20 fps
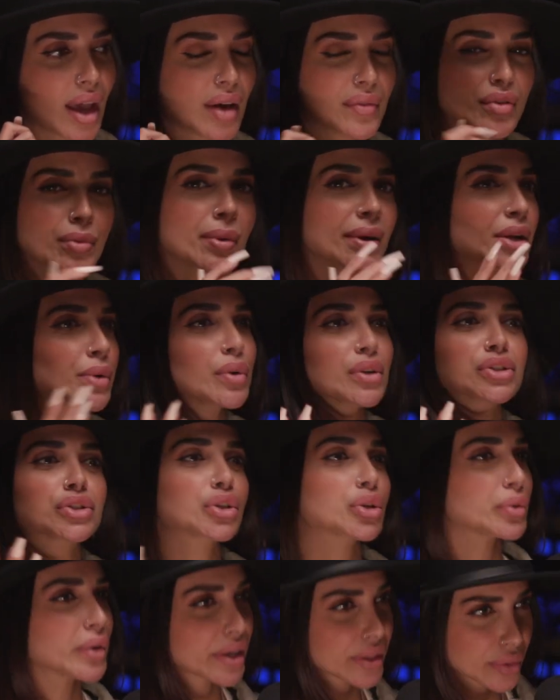Everybody wants
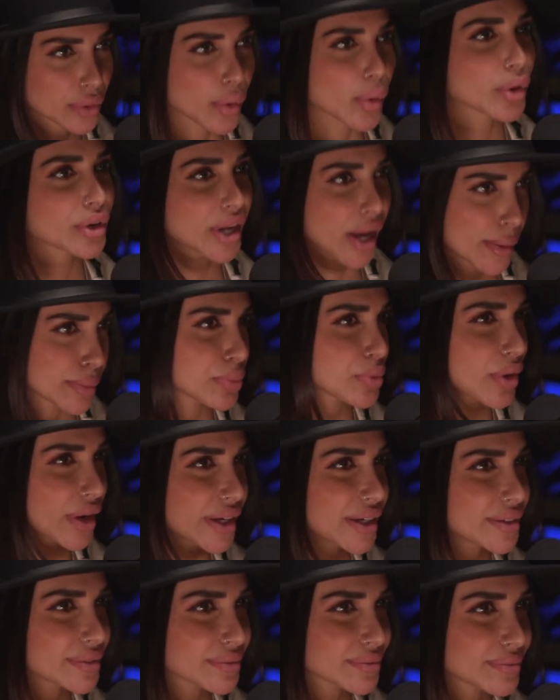to create their own app,
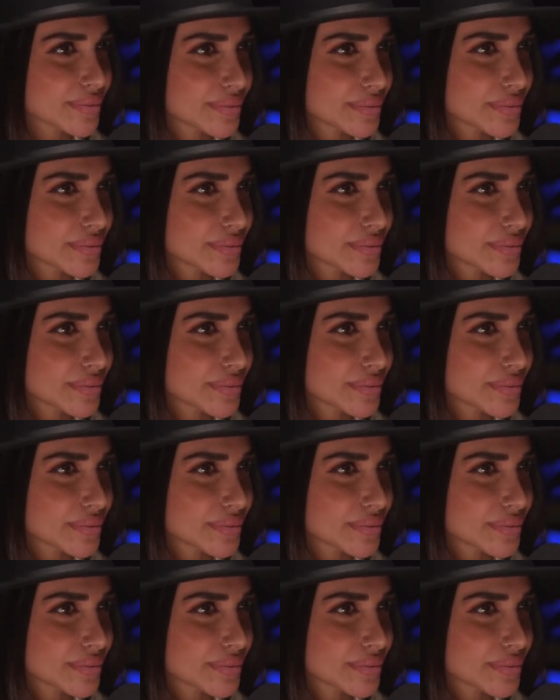right?